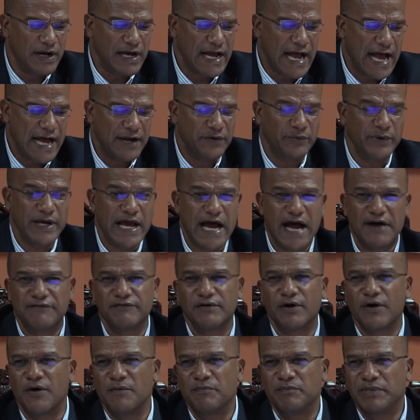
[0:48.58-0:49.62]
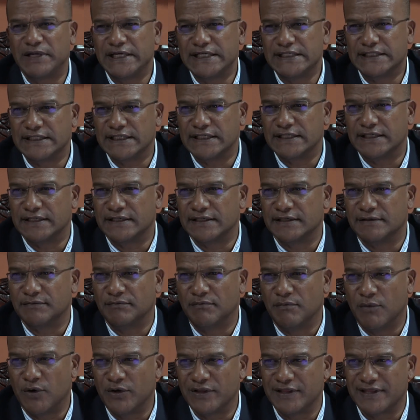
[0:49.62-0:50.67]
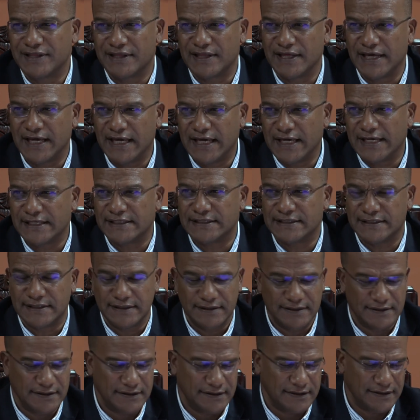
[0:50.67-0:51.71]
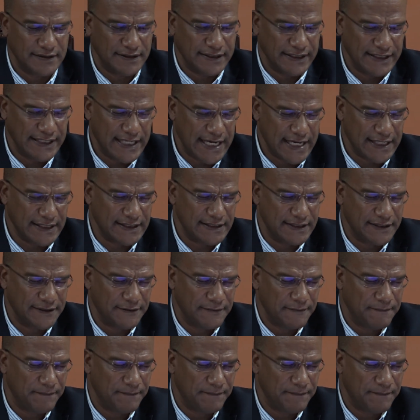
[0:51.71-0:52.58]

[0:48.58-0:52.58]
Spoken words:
and we haven't completed month 8 yet.